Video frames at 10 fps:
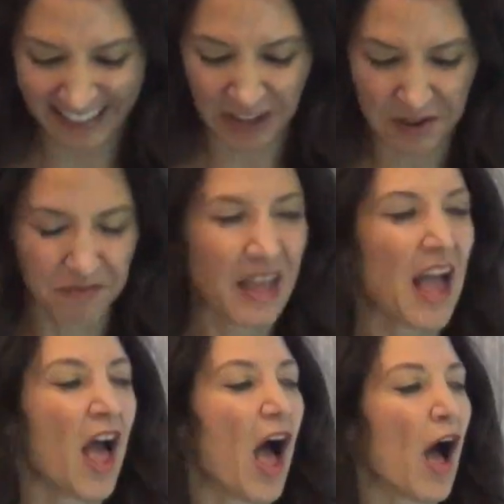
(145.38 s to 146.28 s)
Good.
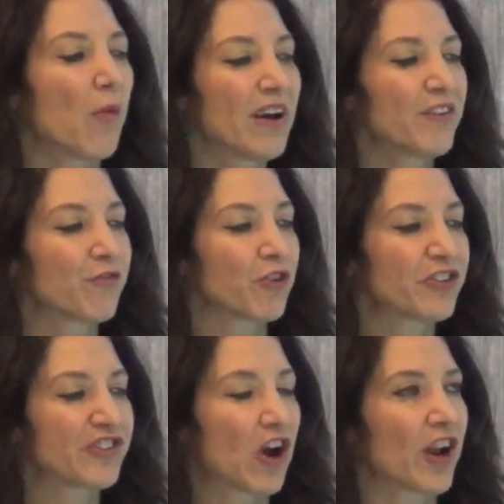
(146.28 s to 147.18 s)
I want to
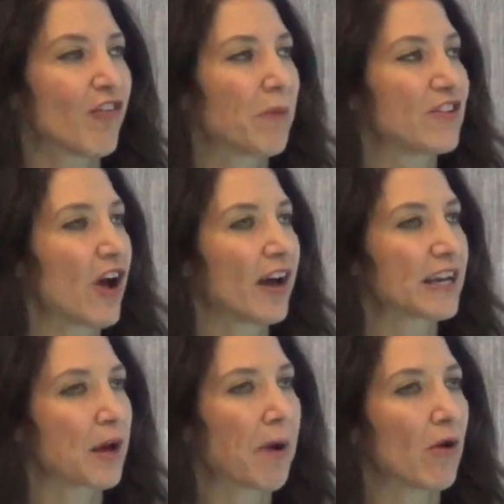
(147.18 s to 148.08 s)
first start off by
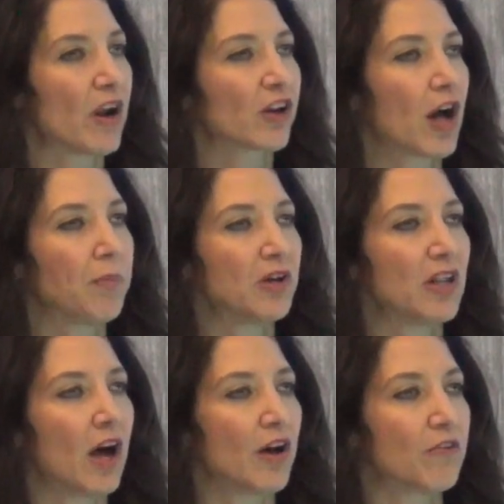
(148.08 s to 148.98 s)
talking about a
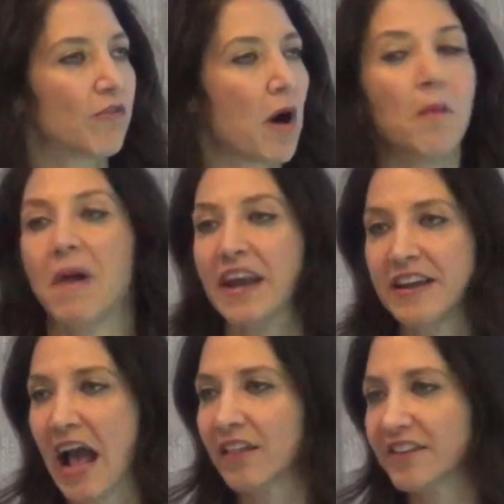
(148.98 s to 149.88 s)
couple of
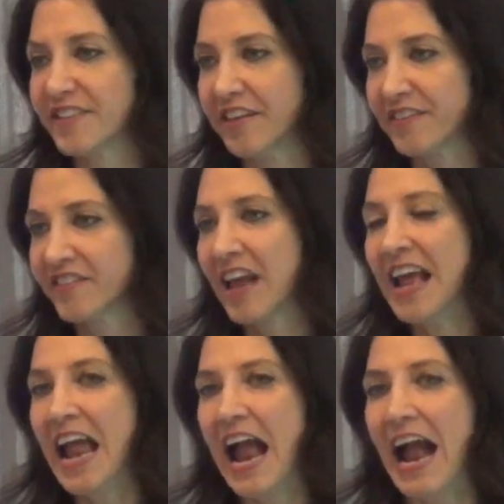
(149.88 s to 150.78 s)
meta-analyses.
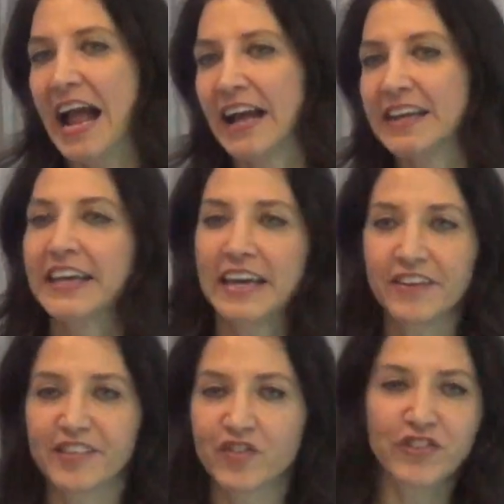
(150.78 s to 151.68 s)
And in
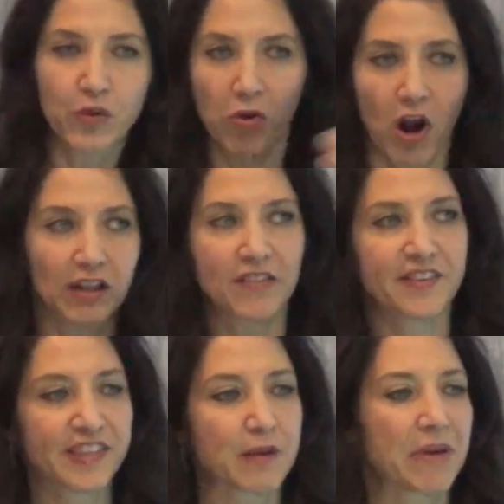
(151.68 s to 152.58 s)
case, just so we're all
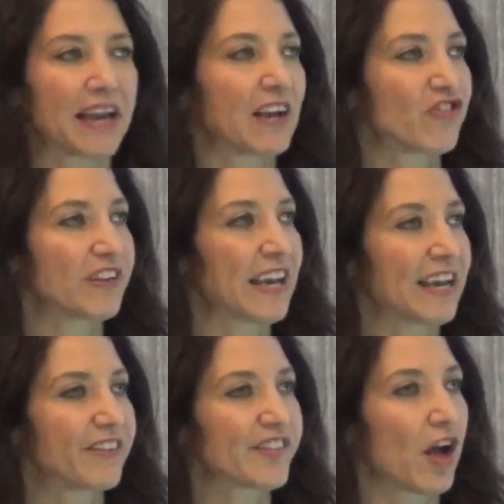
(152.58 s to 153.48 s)
on the same page, in
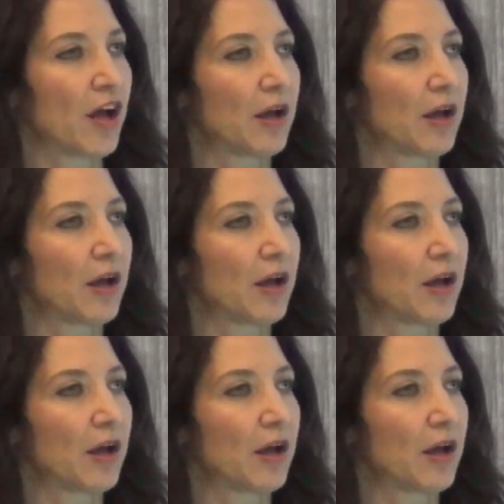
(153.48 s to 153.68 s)
case you